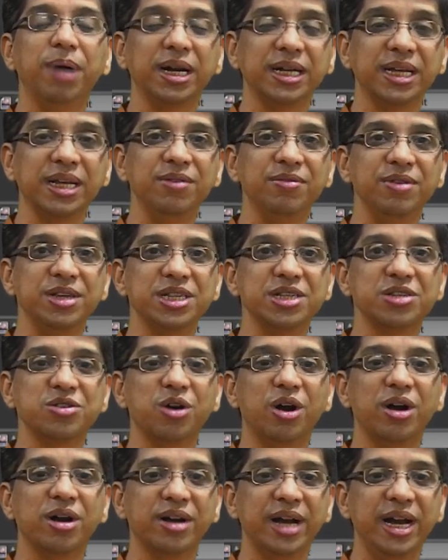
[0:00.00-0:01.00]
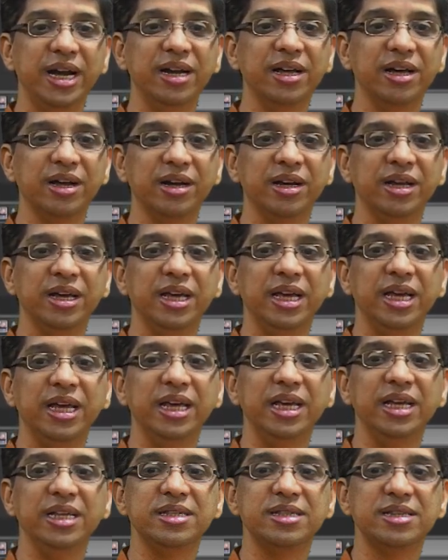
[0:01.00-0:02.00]
button which is called render
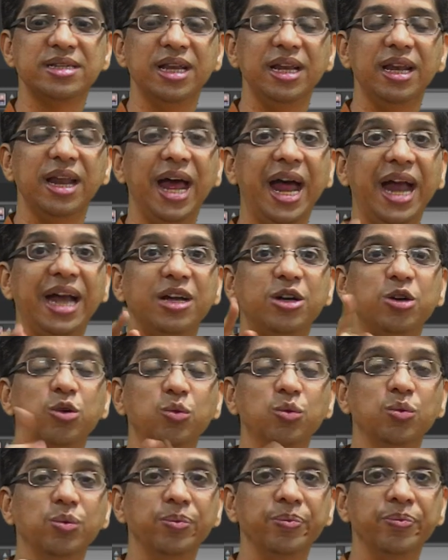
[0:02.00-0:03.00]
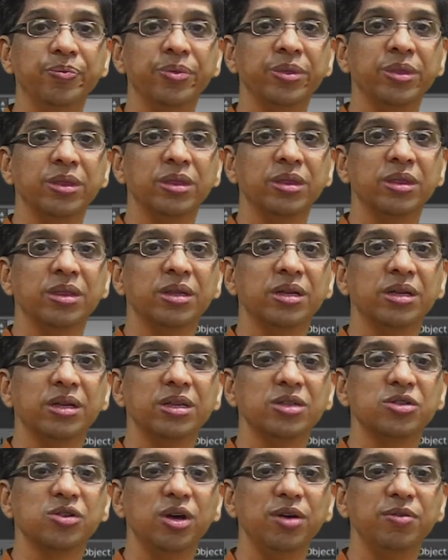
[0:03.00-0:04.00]
is still at 2.
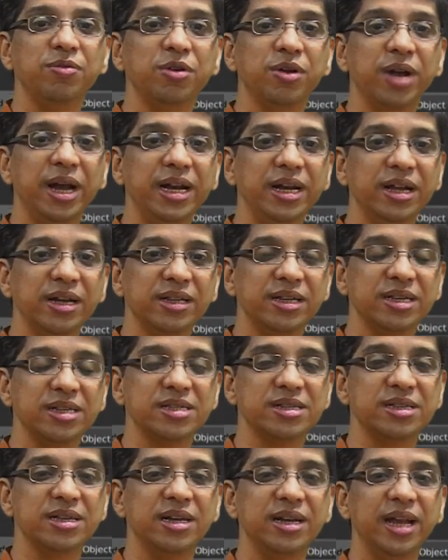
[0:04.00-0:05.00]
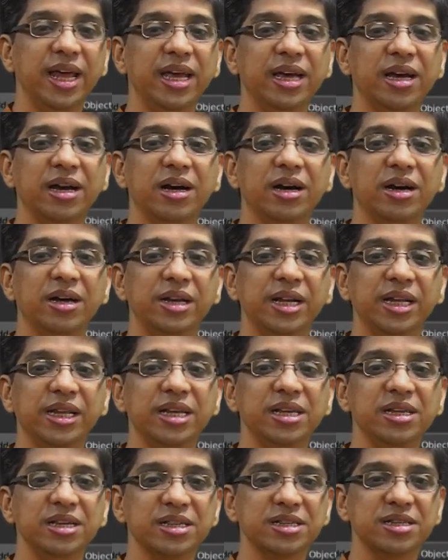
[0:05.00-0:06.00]
So if you render this like
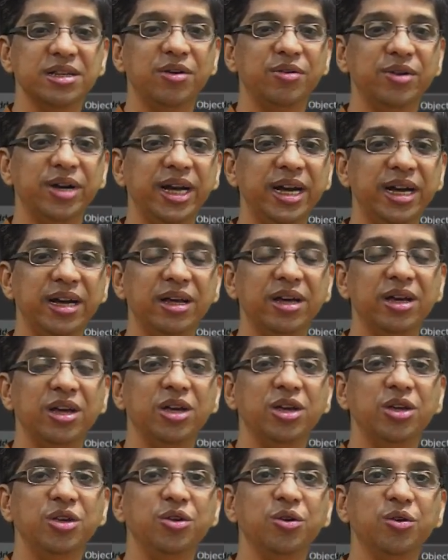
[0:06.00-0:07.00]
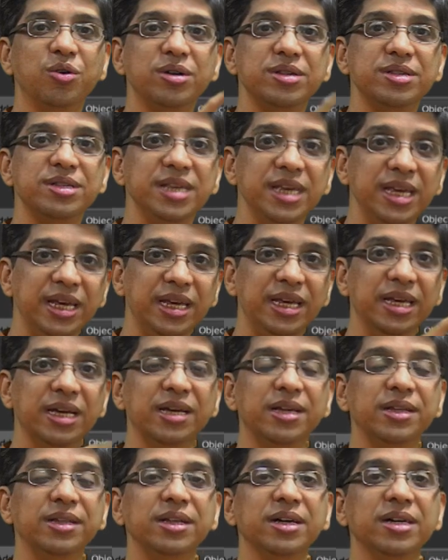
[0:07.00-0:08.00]
Nitin just now did, you could
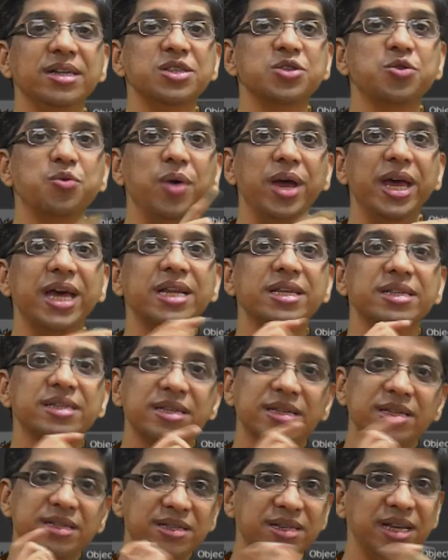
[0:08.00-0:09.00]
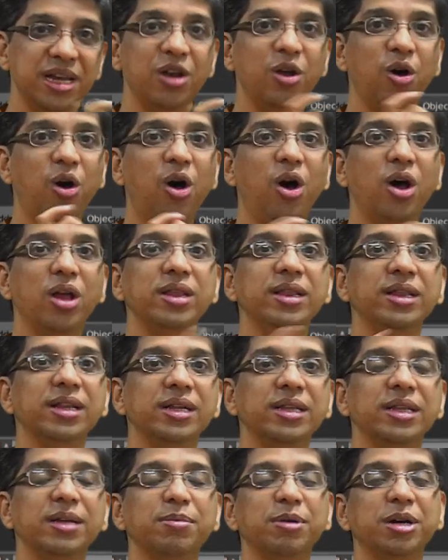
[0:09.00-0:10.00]
see the squares still on
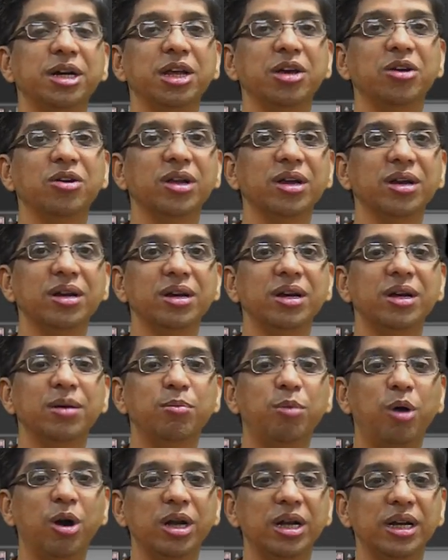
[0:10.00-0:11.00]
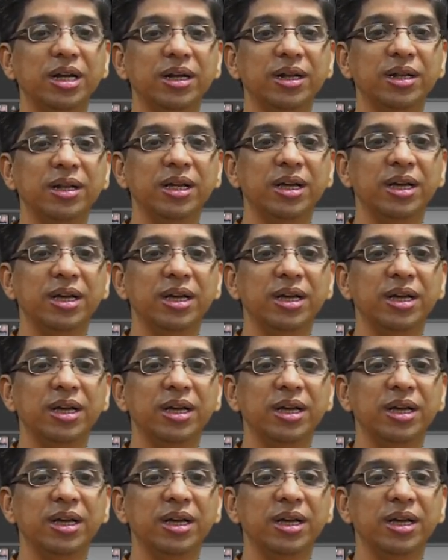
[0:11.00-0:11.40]
the particular model,